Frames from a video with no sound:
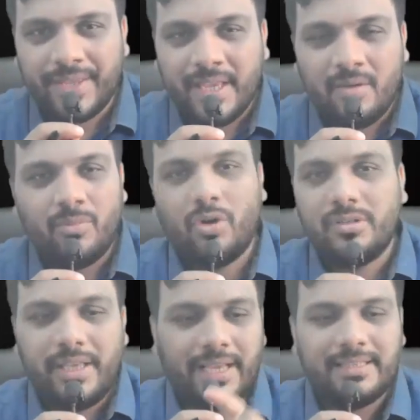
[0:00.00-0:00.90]

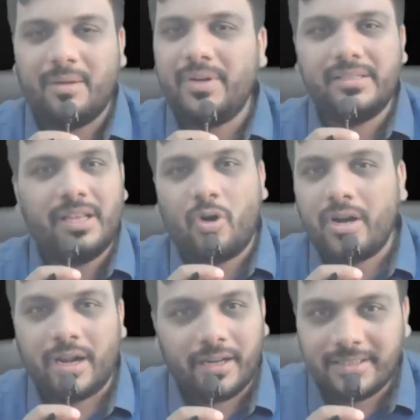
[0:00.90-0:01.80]
Because the examiners are
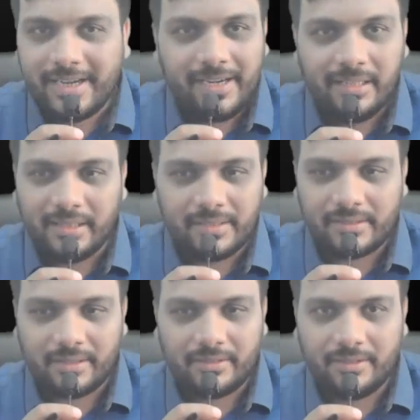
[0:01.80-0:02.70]
not understanding these
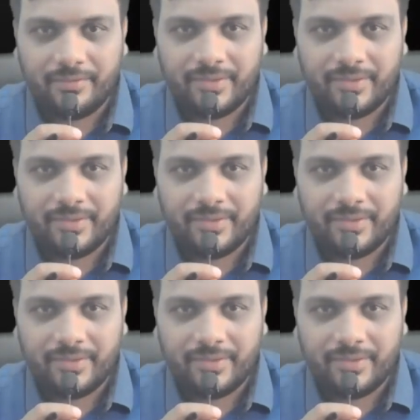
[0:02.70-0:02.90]
things.